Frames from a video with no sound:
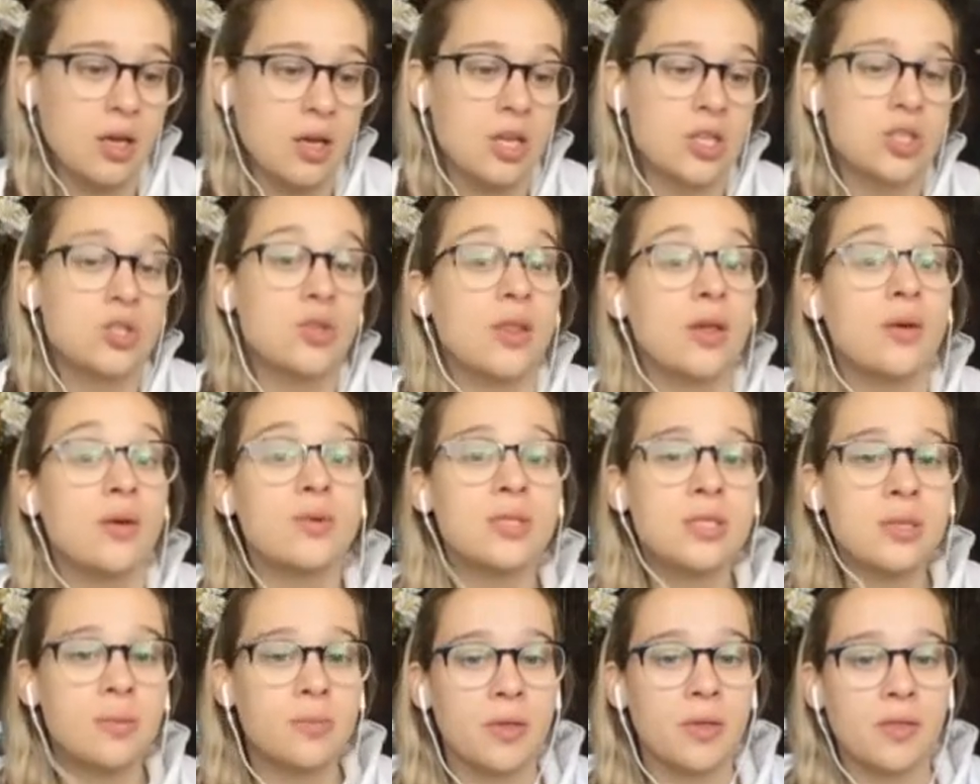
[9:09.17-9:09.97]
So that
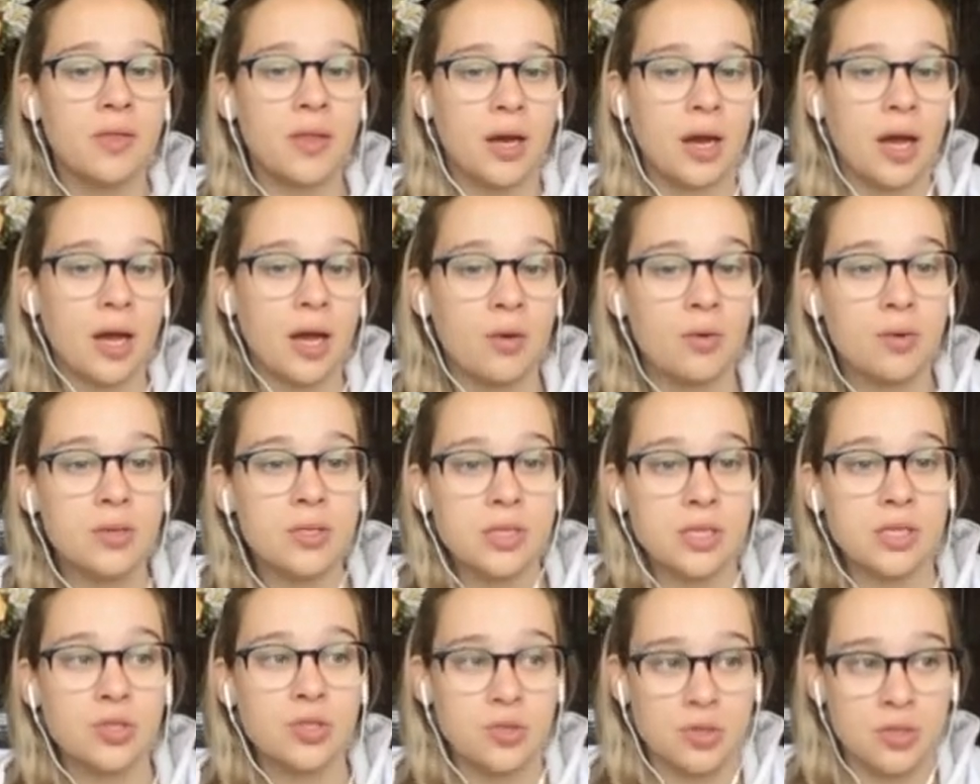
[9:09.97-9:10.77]
was something that I was
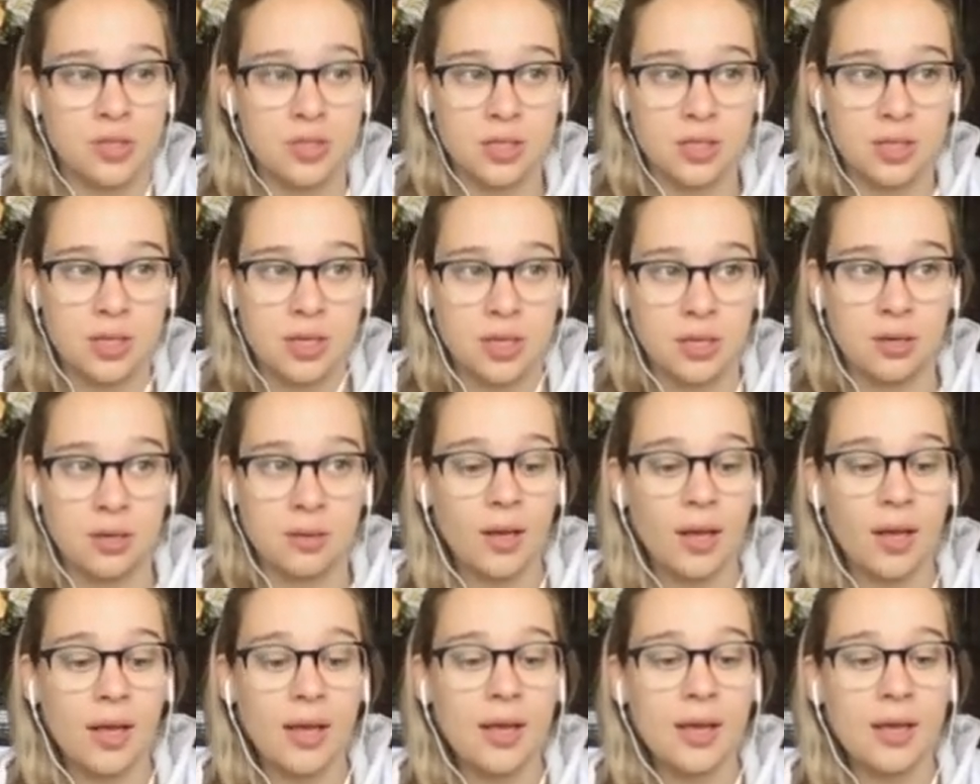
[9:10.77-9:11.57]
interested
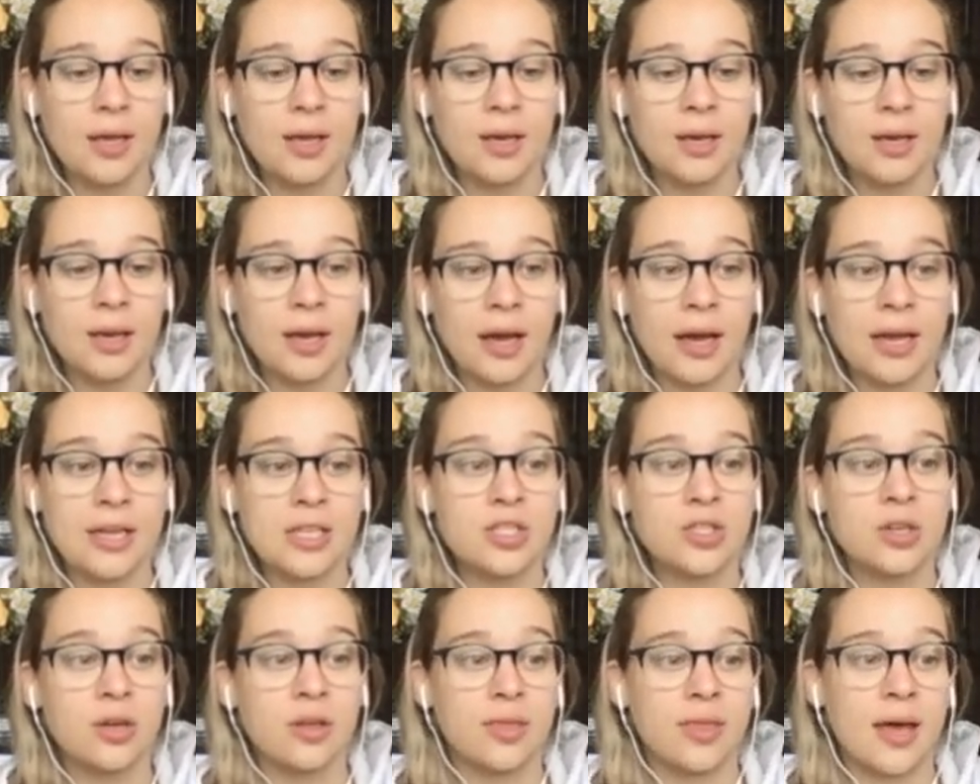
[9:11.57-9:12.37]
in. And I
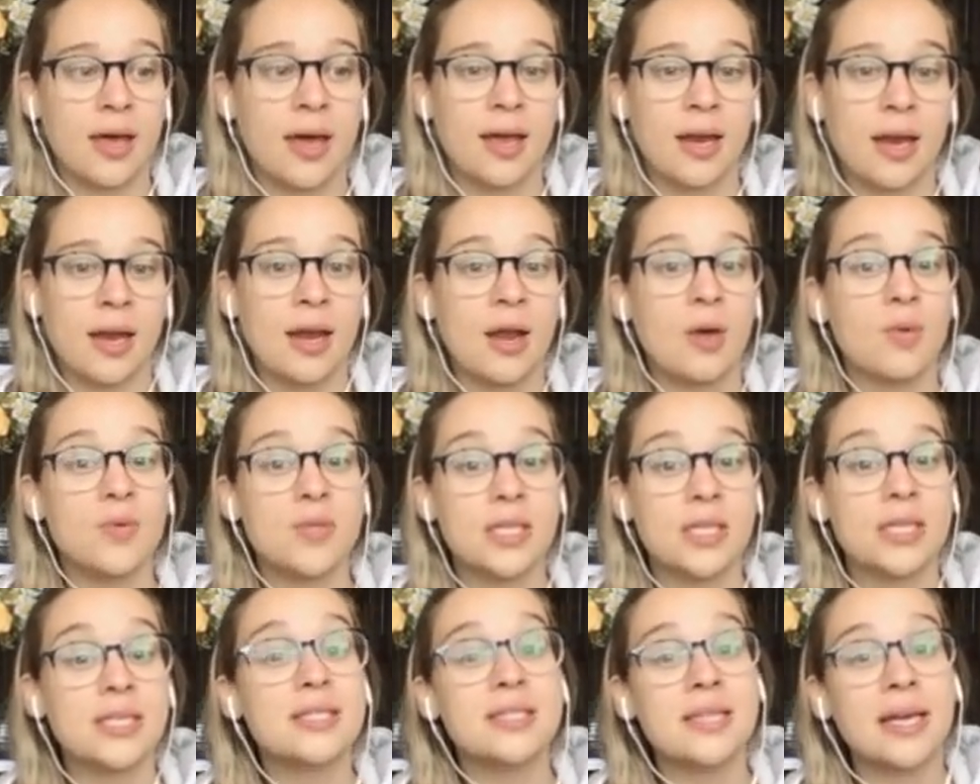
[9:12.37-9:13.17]
took that and I was
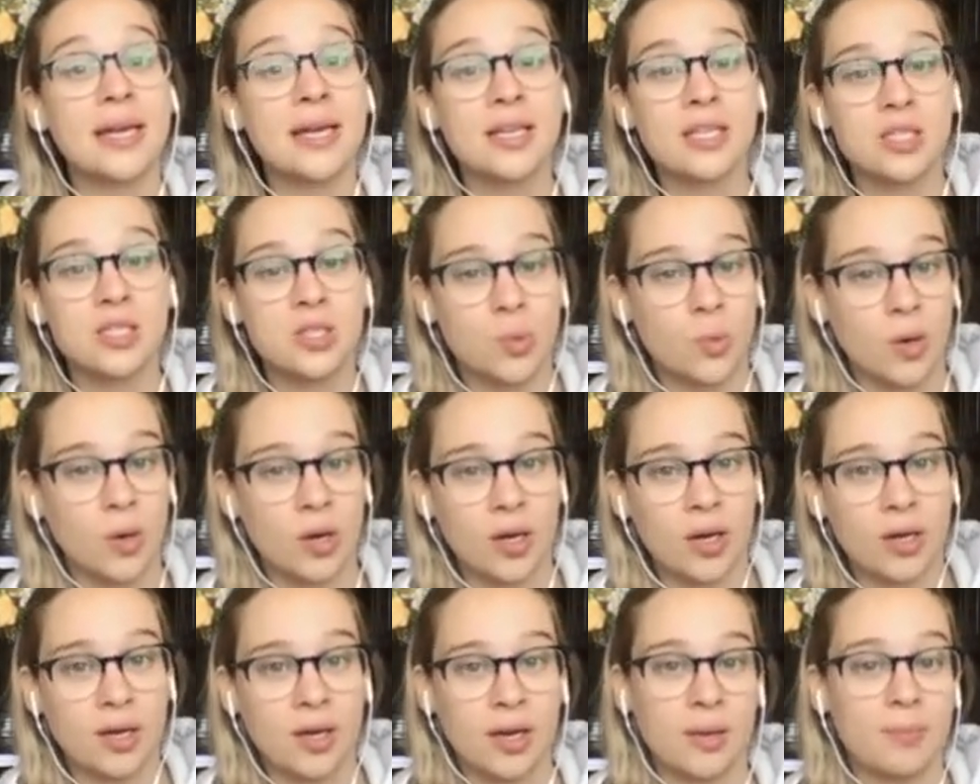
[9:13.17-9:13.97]
excited to
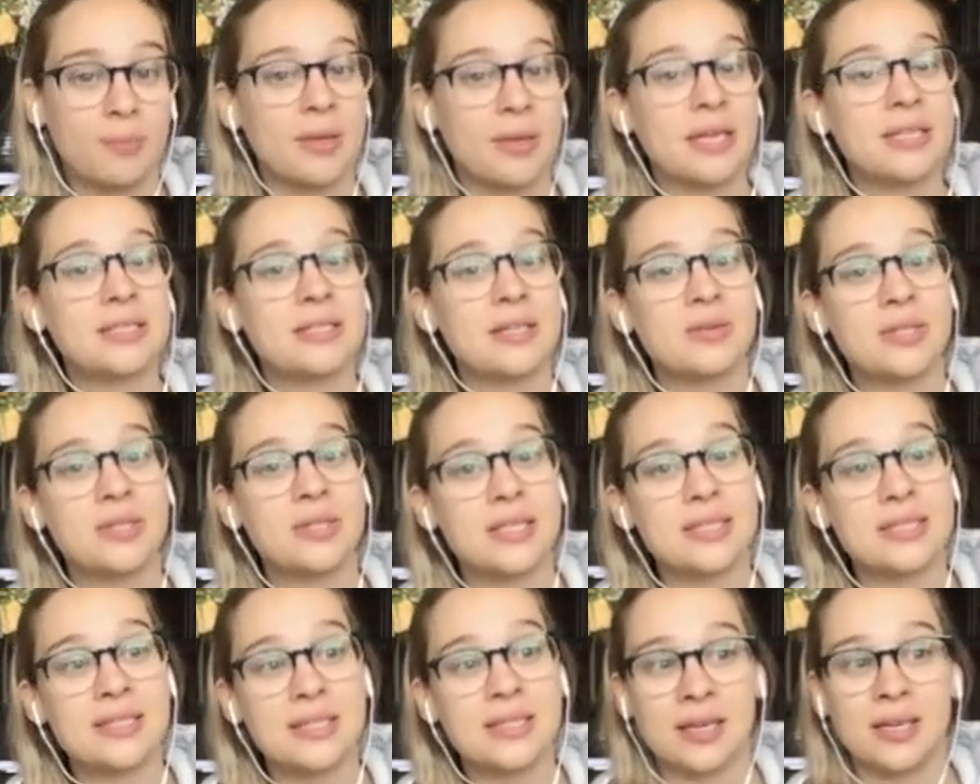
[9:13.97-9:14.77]
work on it because I was
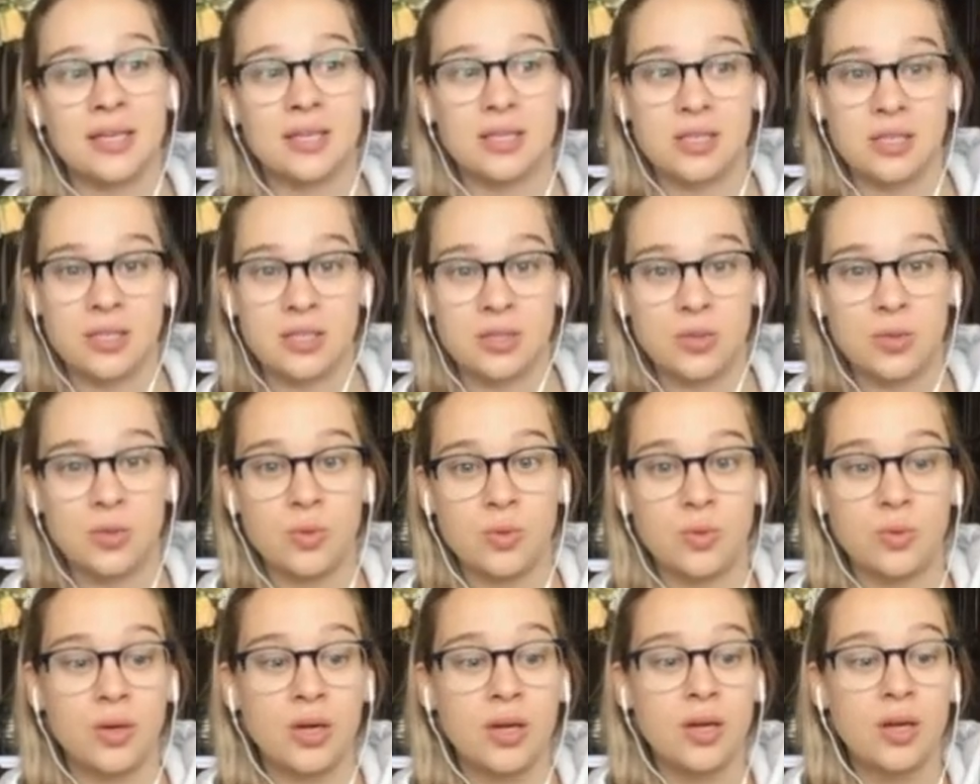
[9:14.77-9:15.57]
excited
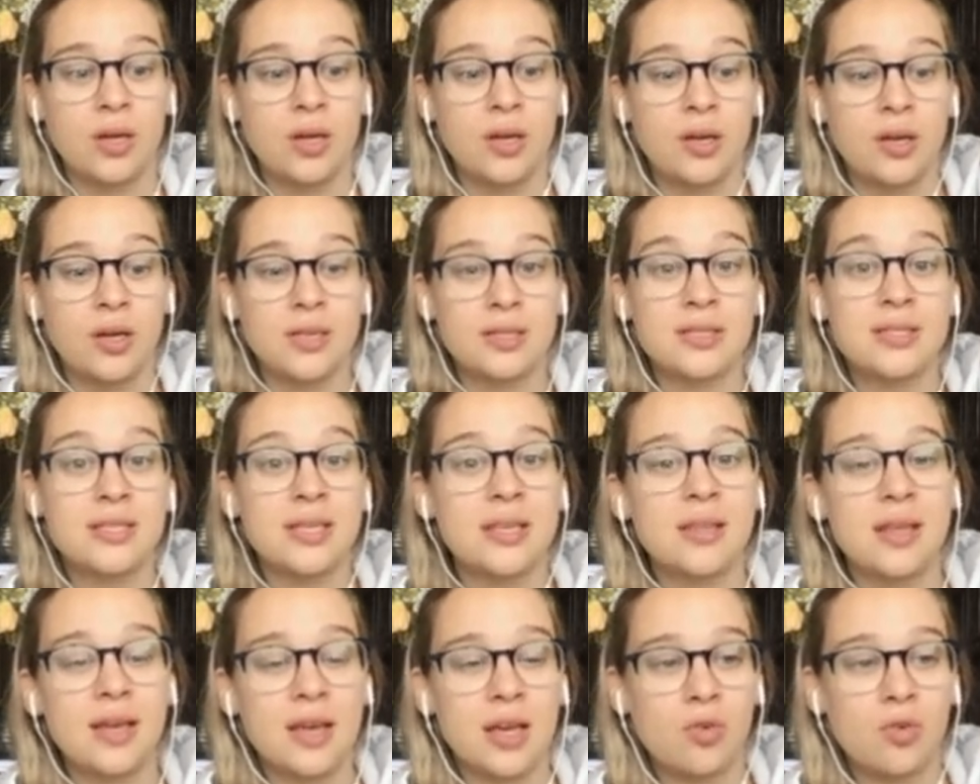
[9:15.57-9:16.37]
to see
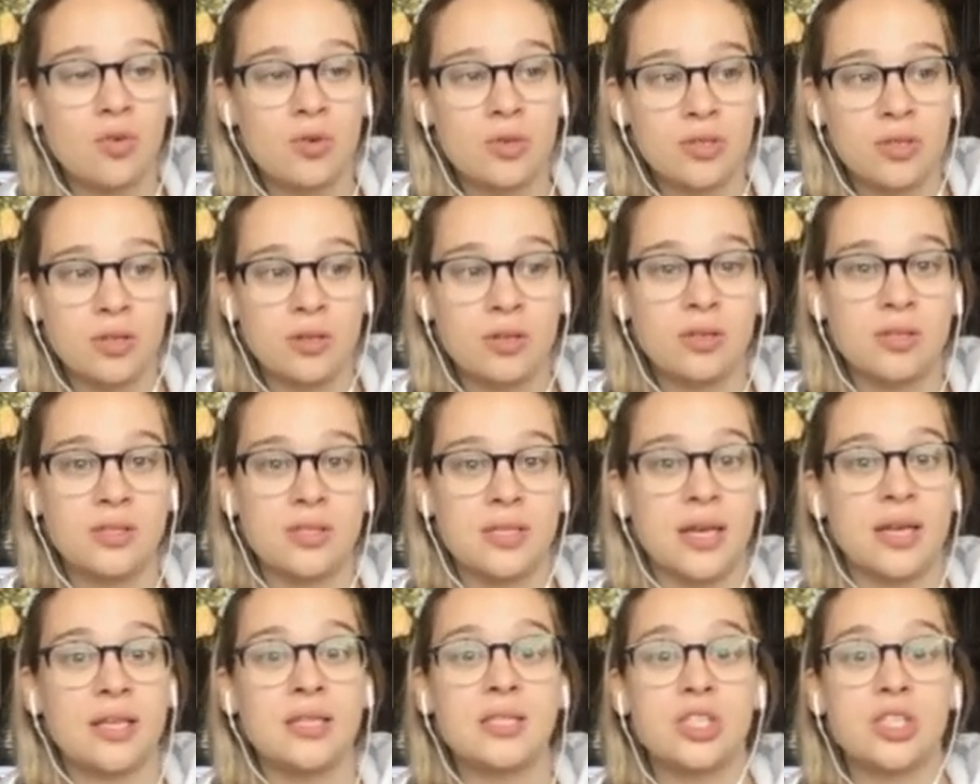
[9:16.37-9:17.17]
the end result
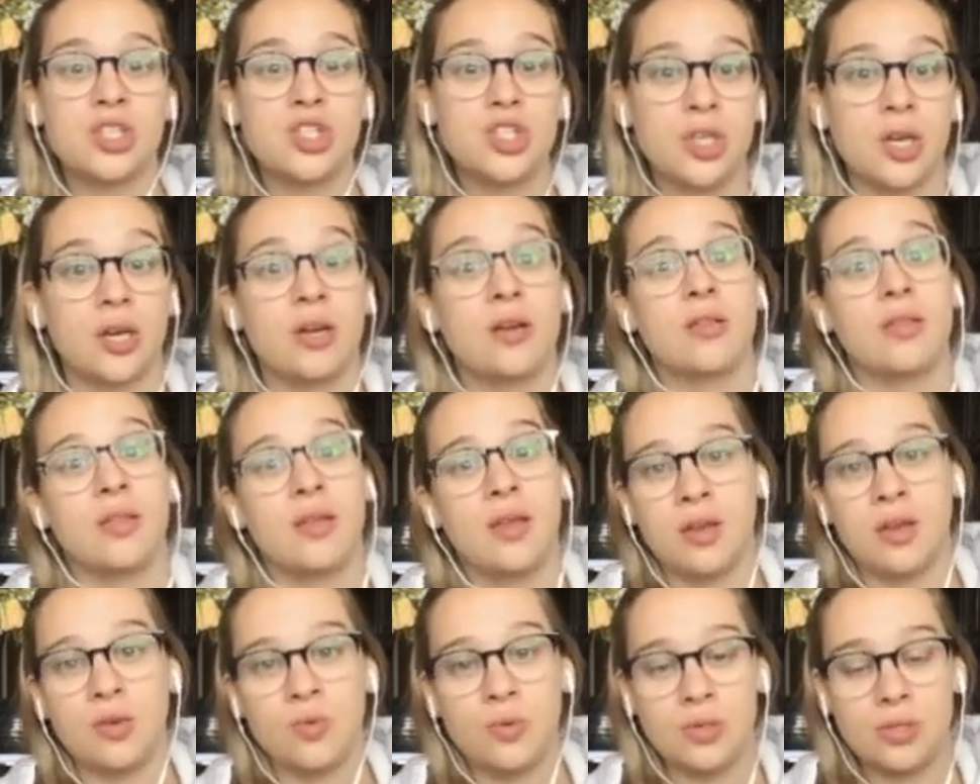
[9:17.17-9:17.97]
and to share
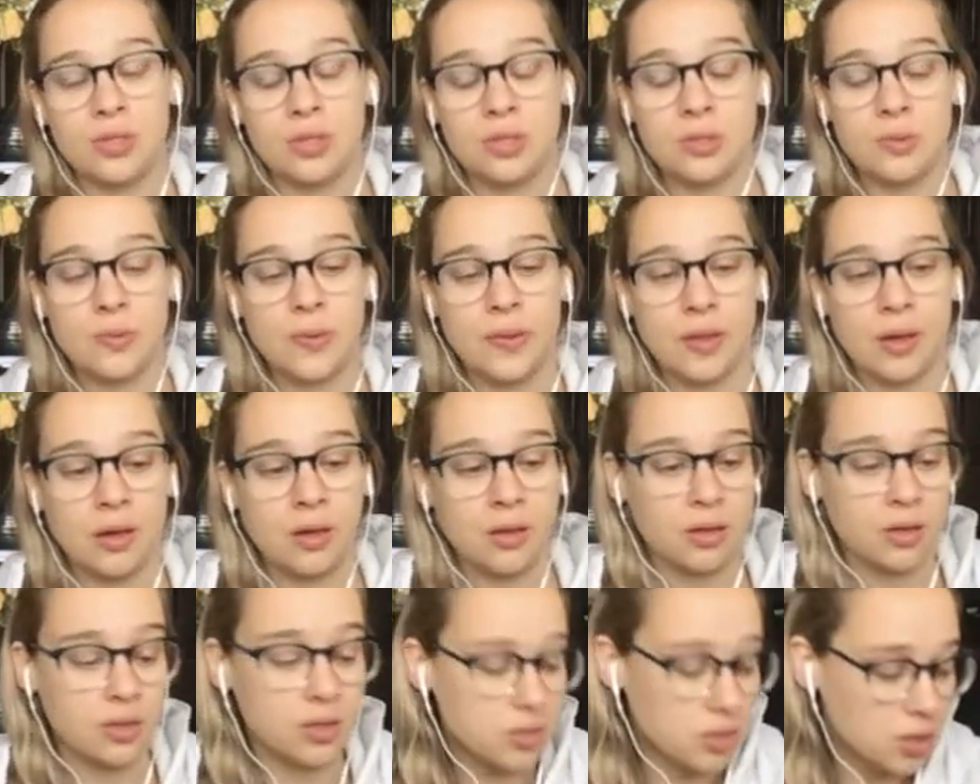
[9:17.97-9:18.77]
the end result with
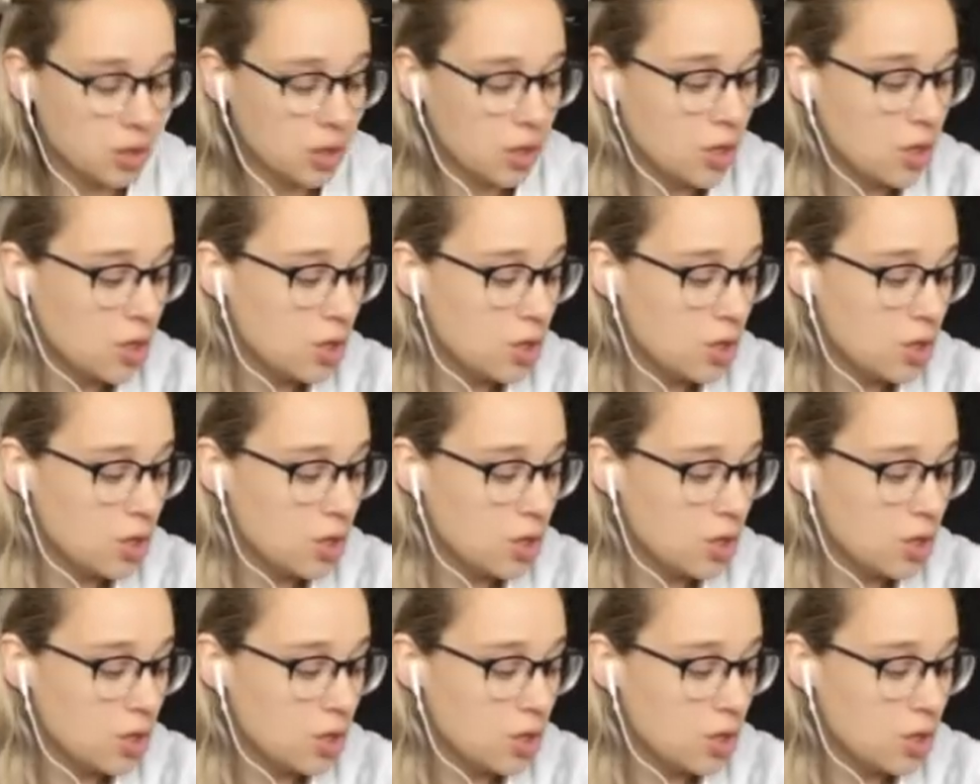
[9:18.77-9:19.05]
others.